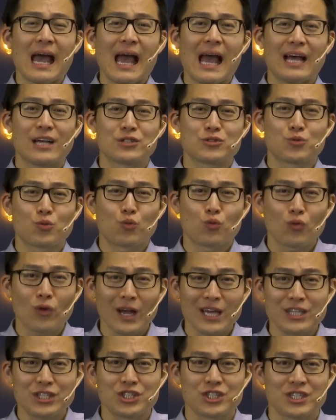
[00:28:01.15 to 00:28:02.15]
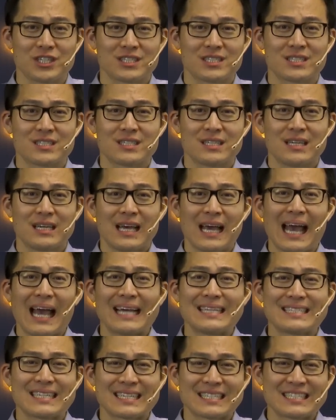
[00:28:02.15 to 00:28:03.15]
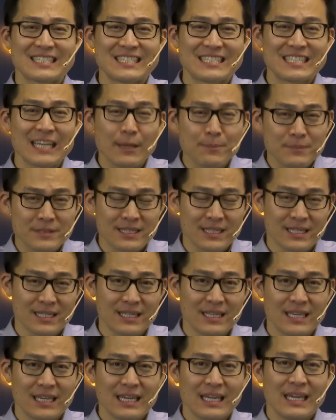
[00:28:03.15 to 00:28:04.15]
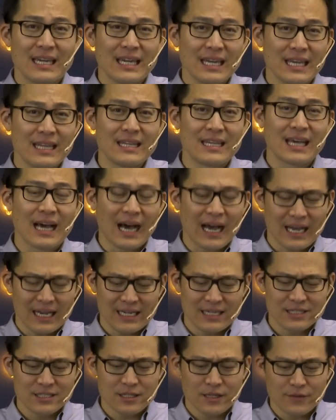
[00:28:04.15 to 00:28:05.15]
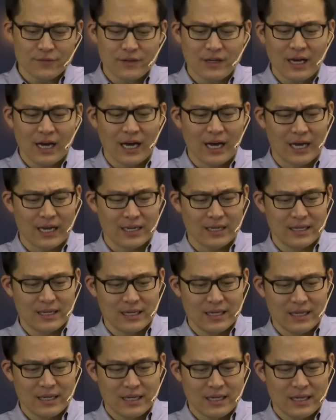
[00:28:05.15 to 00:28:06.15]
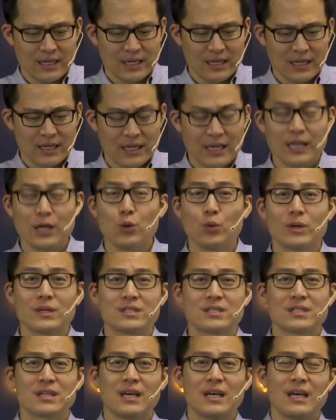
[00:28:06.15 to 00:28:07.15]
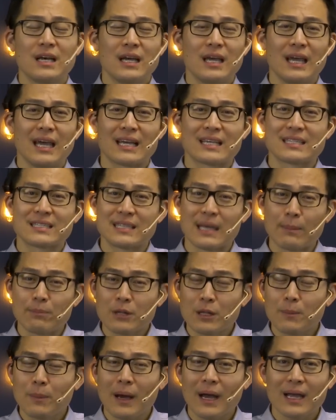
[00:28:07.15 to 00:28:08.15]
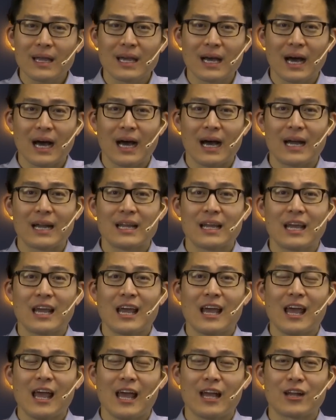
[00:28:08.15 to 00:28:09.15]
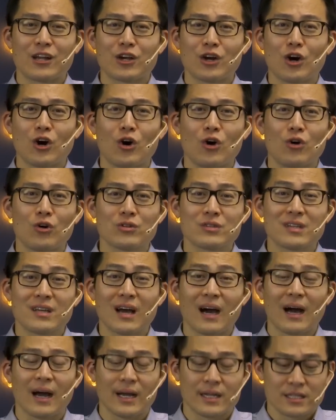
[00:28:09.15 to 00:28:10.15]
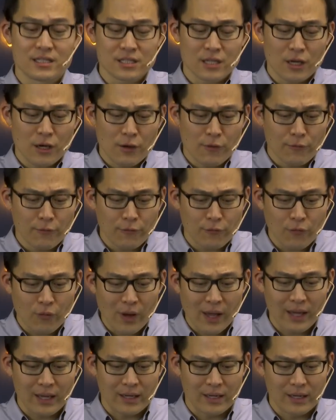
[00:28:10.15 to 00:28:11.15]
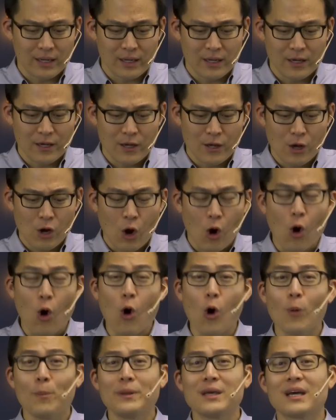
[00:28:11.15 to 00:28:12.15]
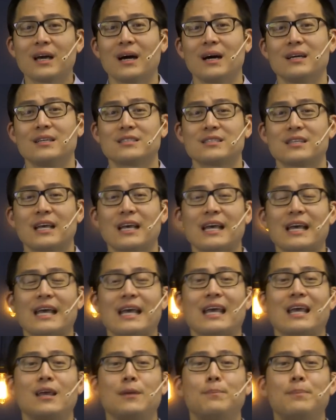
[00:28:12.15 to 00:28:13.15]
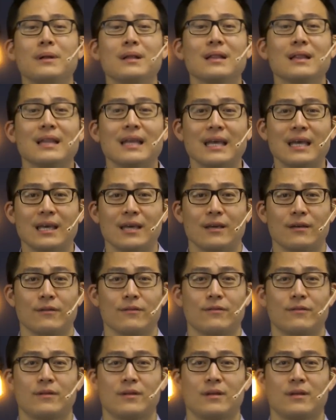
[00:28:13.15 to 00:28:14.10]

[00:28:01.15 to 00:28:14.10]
as righteous, as accepted in the eyes of God. He was accepted by God and called God's friend, all because he believed.